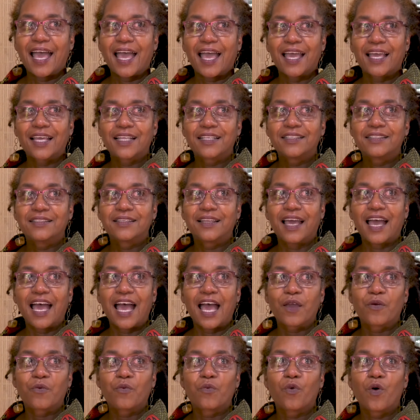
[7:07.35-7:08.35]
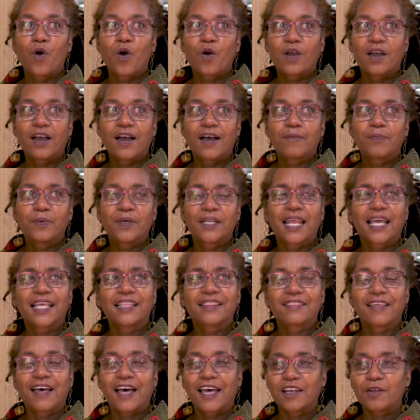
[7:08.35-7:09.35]
And I woke up and I
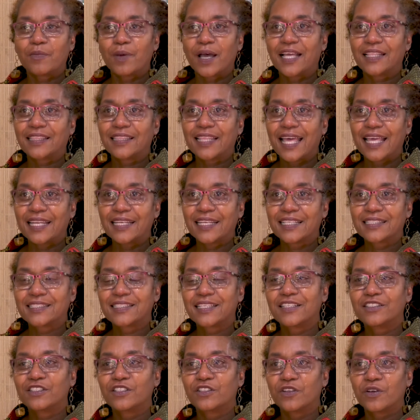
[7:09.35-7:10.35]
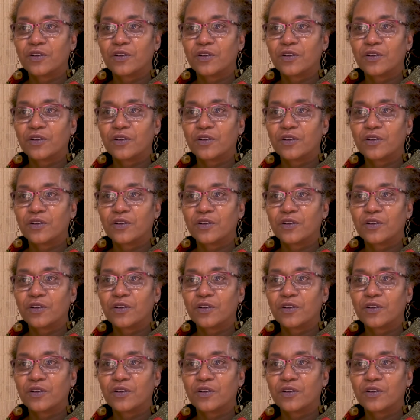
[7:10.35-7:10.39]
thought about that and I said,